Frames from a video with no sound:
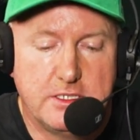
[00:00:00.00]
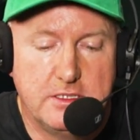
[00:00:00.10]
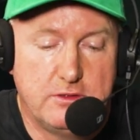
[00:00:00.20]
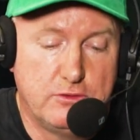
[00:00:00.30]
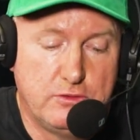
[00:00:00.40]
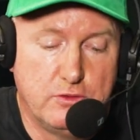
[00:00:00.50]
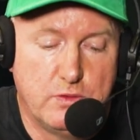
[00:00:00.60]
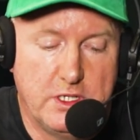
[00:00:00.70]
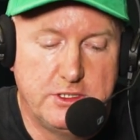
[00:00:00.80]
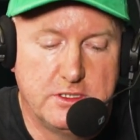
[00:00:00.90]
age. Con- good,
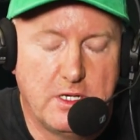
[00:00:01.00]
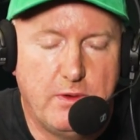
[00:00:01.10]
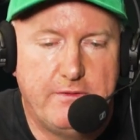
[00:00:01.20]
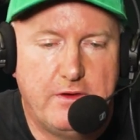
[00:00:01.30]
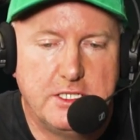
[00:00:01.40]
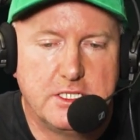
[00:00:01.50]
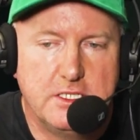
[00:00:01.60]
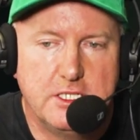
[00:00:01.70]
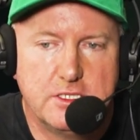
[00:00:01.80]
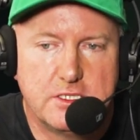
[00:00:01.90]
good question. So weight for age
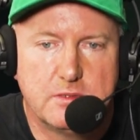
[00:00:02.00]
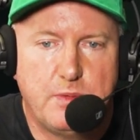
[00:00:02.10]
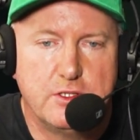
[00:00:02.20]
conditions as